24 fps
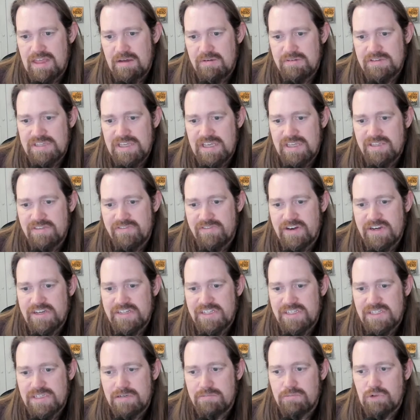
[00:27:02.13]
I would say it's a very
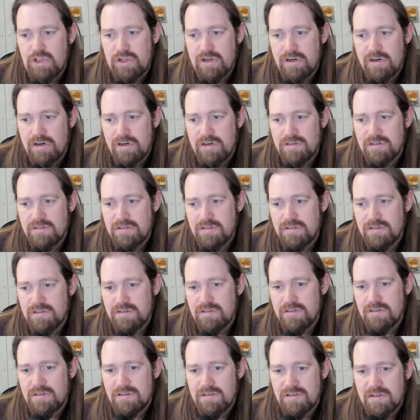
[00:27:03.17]
similar
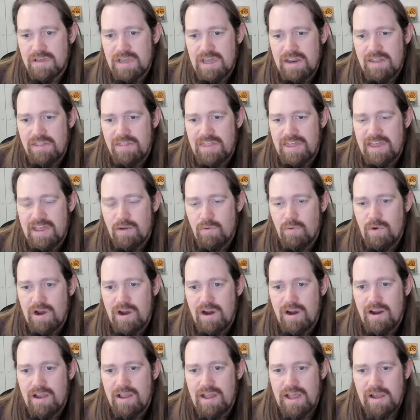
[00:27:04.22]
kind of thing
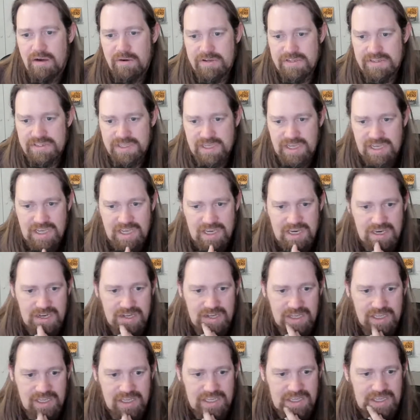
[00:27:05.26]
where I was
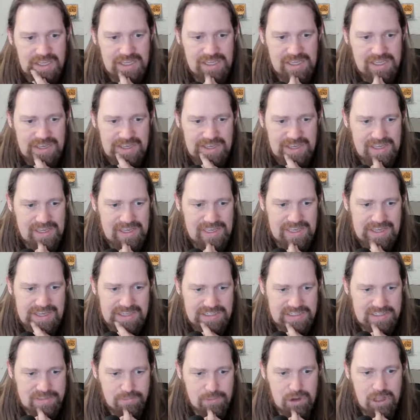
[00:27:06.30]
in
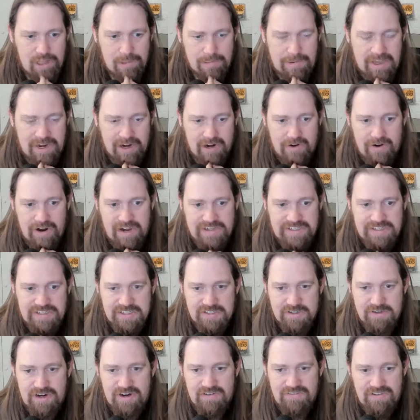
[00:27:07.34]
a small amount of crisis
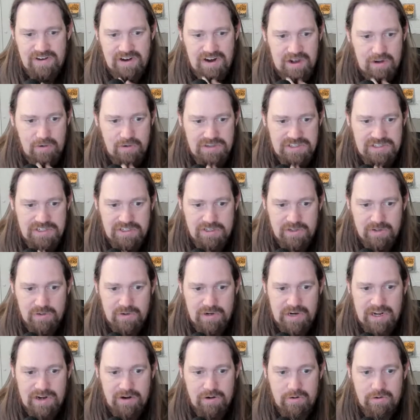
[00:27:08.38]
trying to figure out what to do
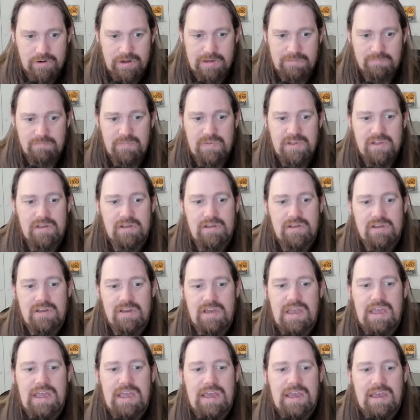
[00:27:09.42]
when I grew up,
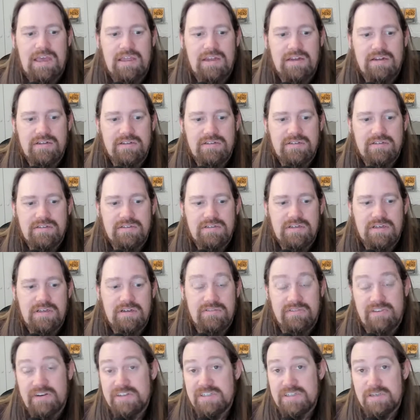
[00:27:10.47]
and
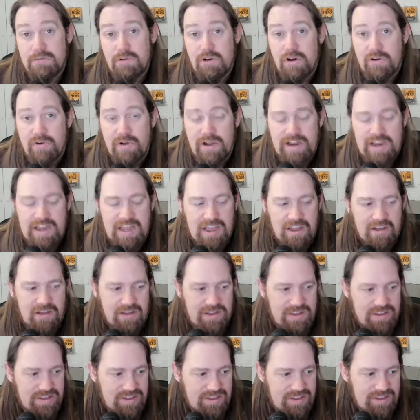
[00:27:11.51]
very similar to right now.
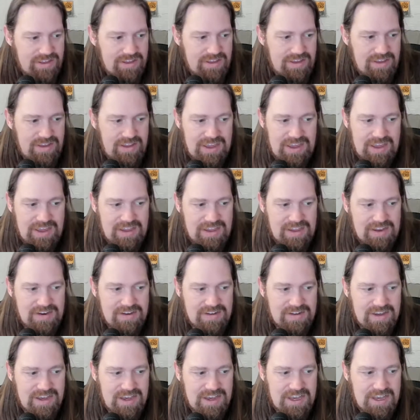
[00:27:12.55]

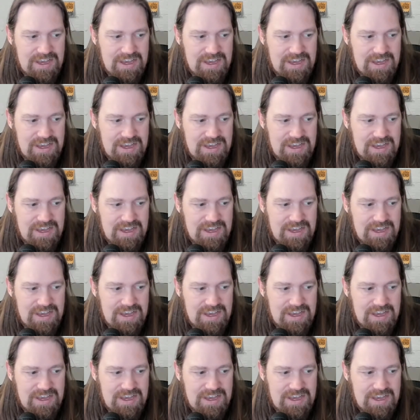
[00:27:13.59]
And